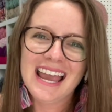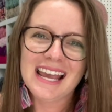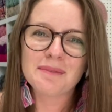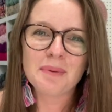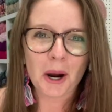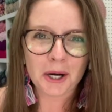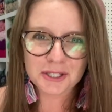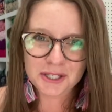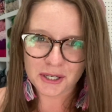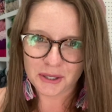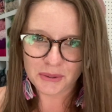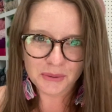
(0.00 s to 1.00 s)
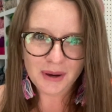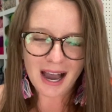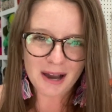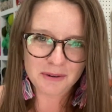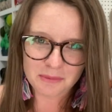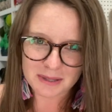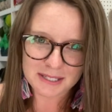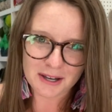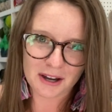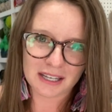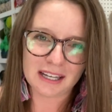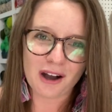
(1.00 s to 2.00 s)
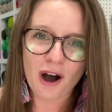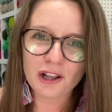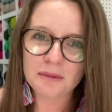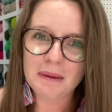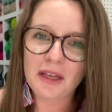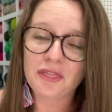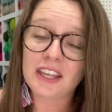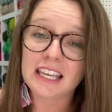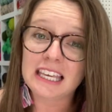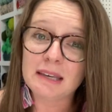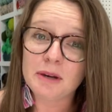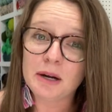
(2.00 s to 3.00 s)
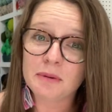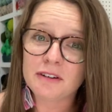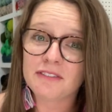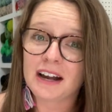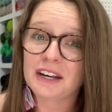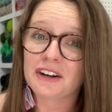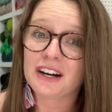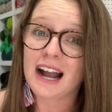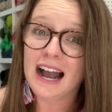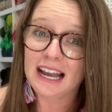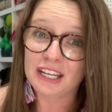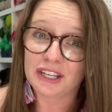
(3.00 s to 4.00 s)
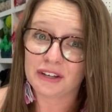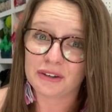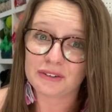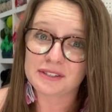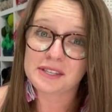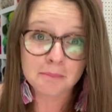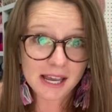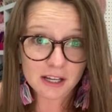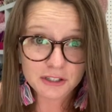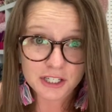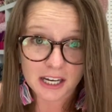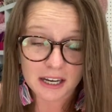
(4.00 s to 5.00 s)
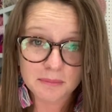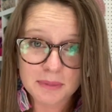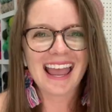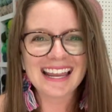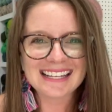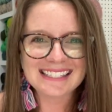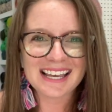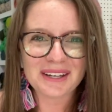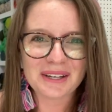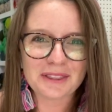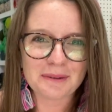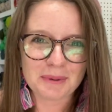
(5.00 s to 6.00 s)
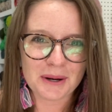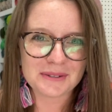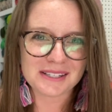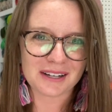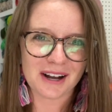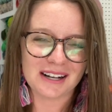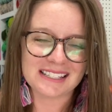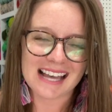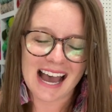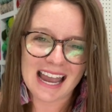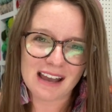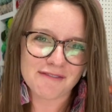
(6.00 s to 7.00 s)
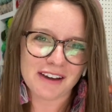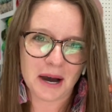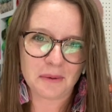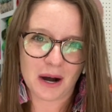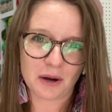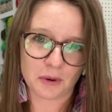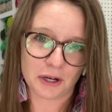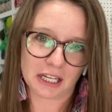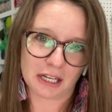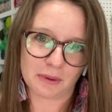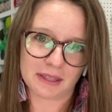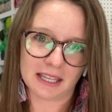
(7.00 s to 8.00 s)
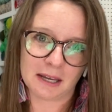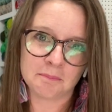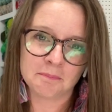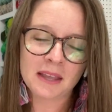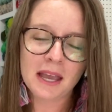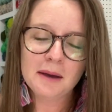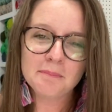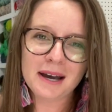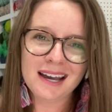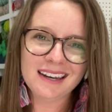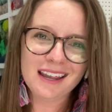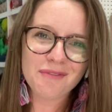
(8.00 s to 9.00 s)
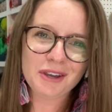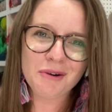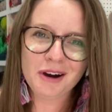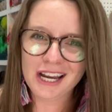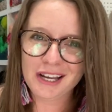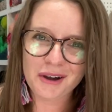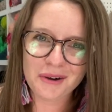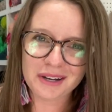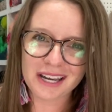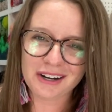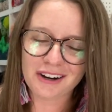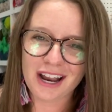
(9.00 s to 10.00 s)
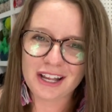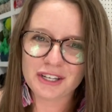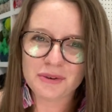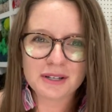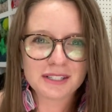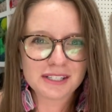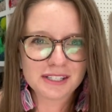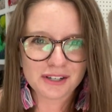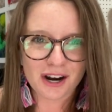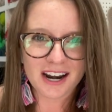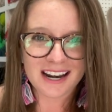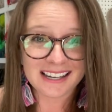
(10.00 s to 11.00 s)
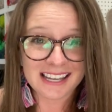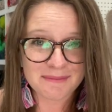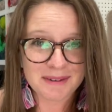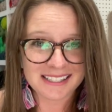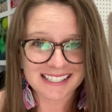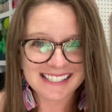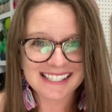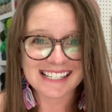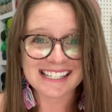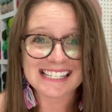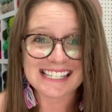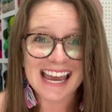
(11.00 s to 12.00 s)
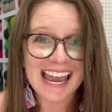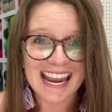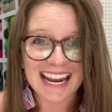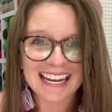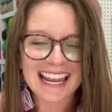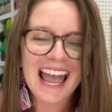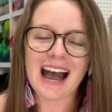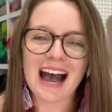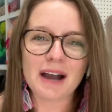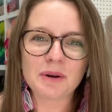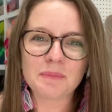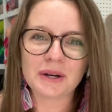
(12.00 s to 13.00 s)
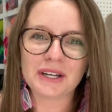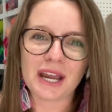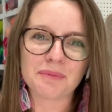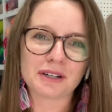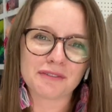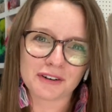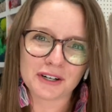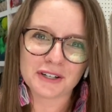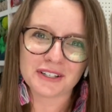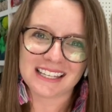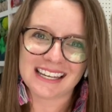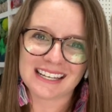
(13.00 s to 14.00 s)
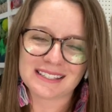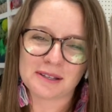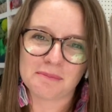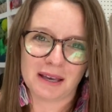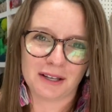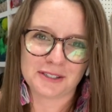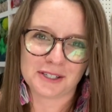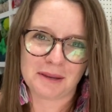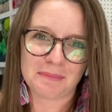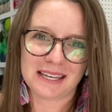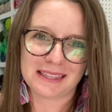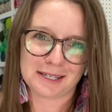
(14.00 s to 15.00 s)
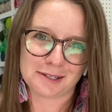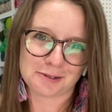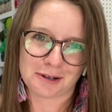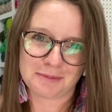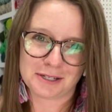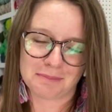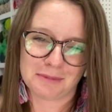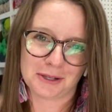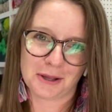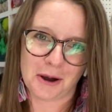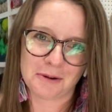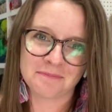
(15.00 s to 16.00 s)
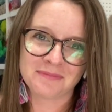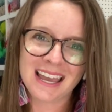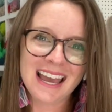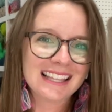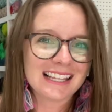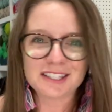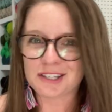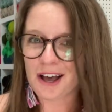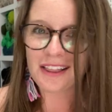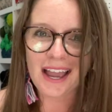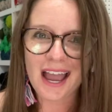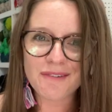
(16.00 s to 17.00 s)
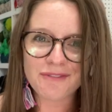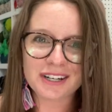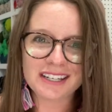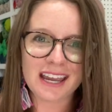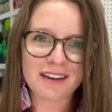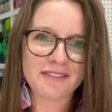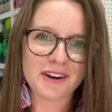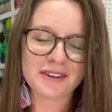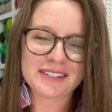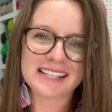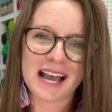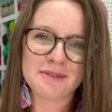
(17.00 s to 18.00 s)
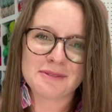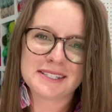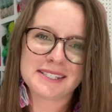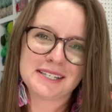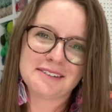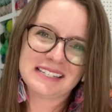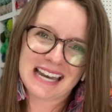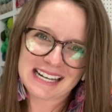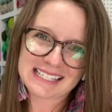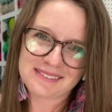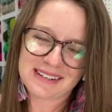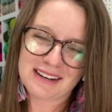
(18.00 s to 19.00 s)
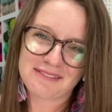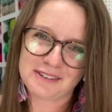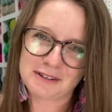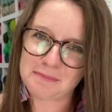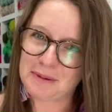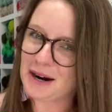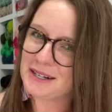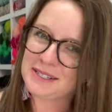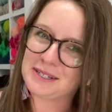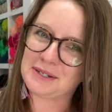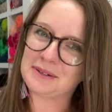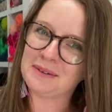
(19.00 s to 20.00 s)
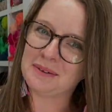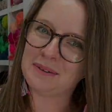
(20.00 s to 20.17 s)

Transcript: In part 2, I will be talking all about the email provider I use, MailChimp, and tell you the pros and cons I have found while working with them. But if you are a go-getter and you want to start an email list today, I will put a referral link to MailChimp in the description below. That's I have for today, folks. I will see you next week for part 2.